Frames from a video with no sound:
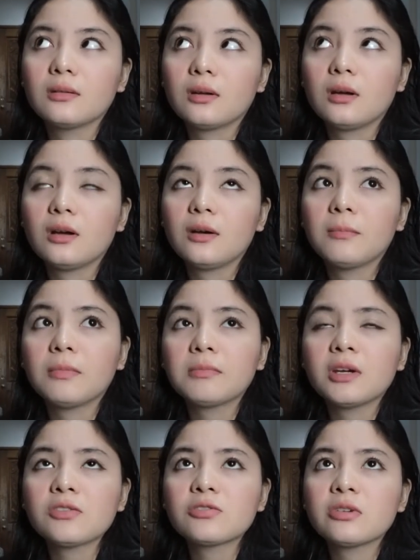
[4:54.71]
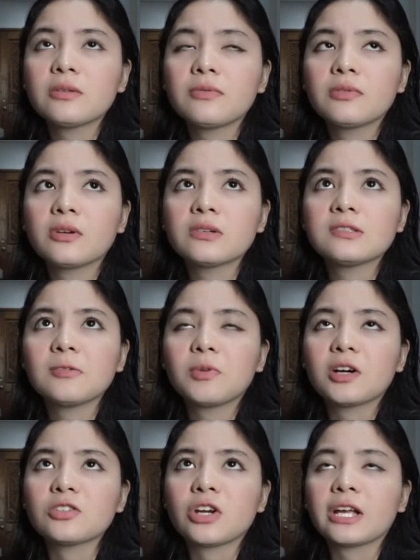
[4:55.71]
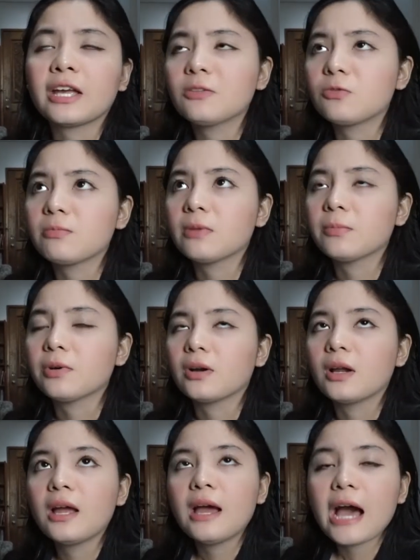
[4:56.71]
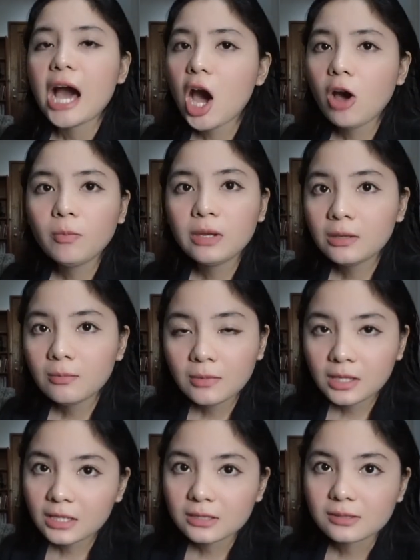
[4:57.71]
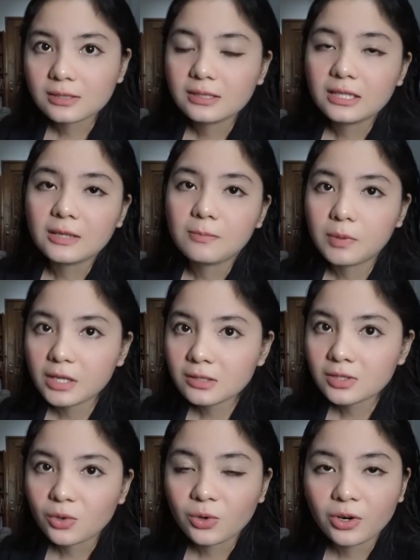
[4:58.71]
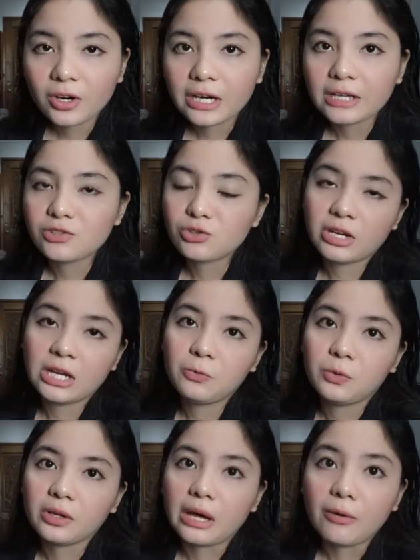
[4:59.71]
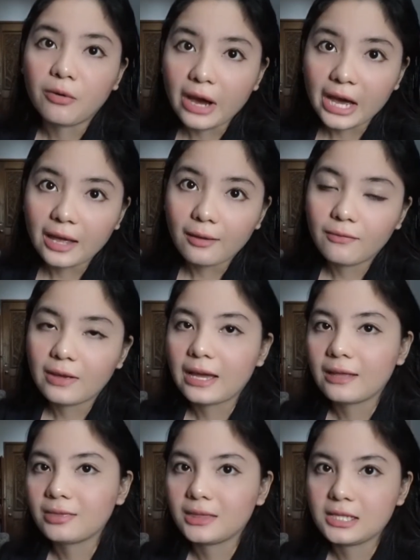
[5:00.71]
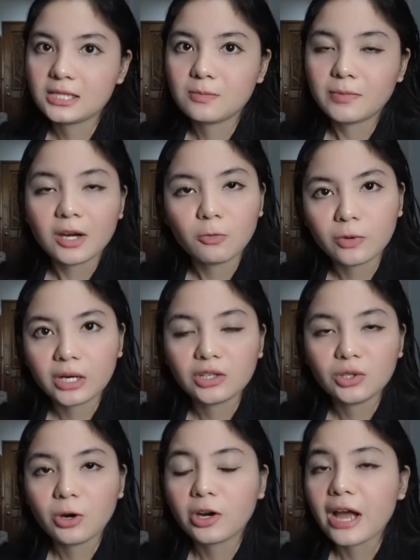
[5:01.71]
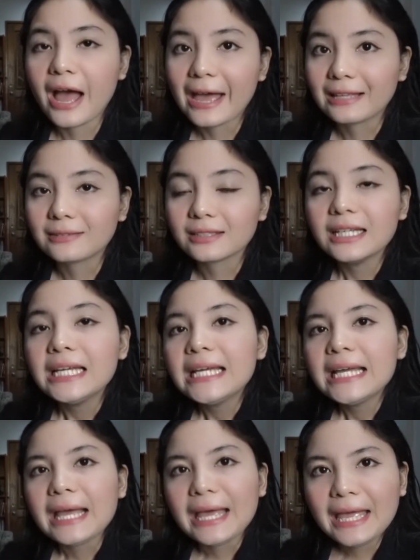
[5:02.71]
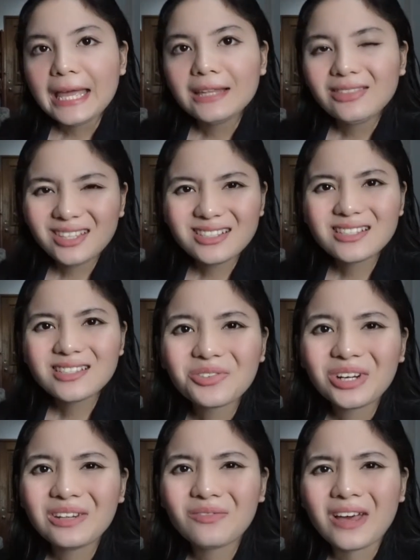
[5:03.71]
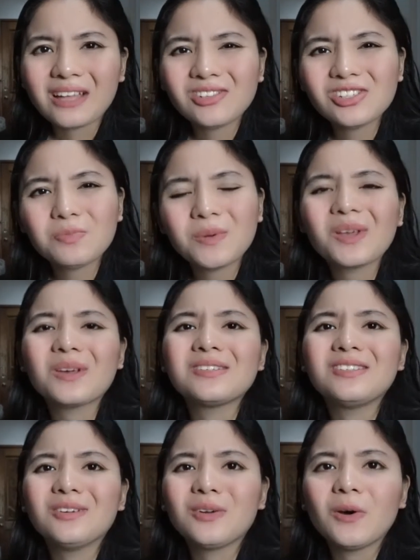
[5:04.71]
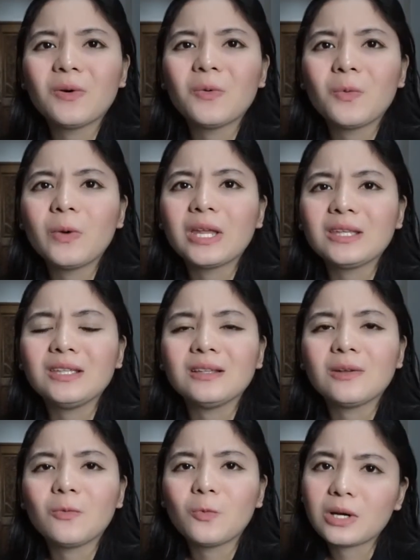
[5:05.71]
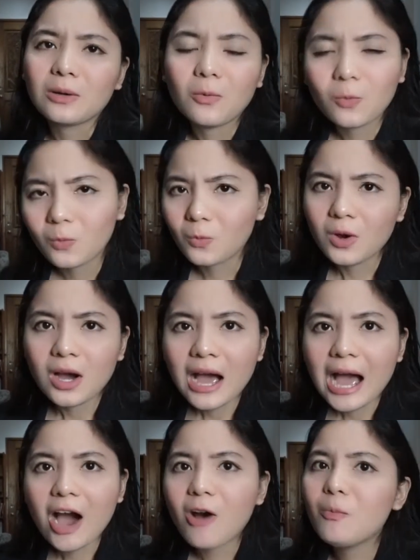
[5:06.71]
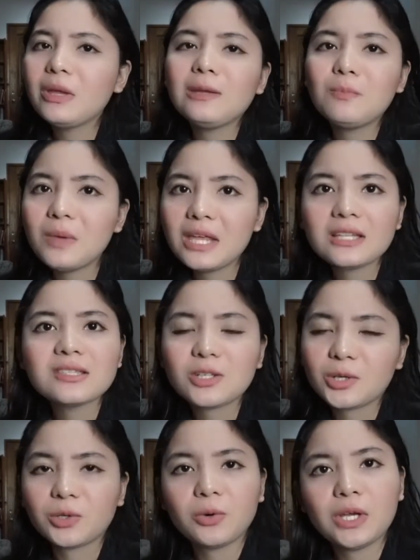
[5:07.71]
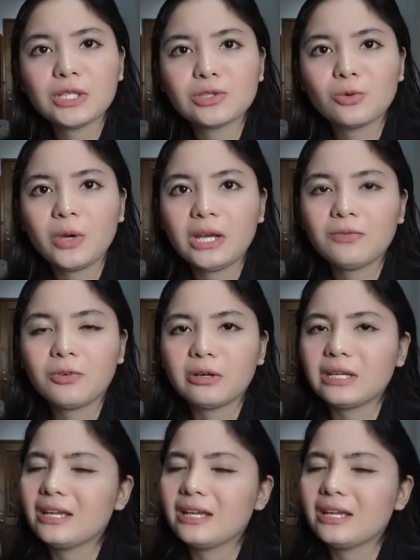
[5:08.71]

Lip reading: I'm not sure if there's departure, I can't remember. How many minutes the bus or a train will arrive at the spot where you are at? And this great advantage because you know when what, how many minutes you're going to wait for it.